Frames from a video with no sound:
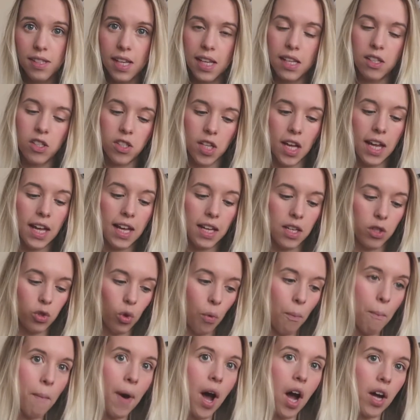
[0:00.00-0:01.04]
He's
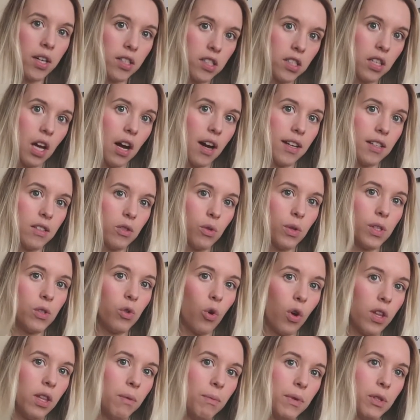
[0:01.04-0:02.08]
on my side, so he's
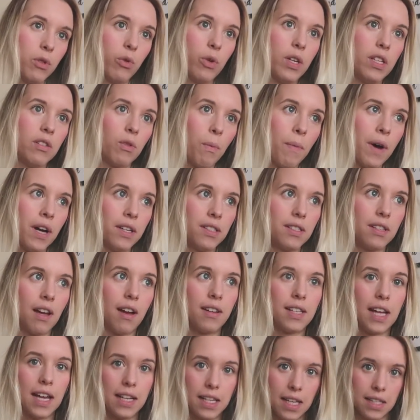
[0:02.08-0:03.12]
not in the middle, he's on my
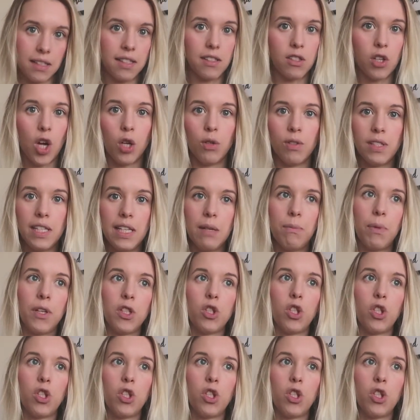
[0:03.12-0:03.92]
side, and he has his co-sleeper.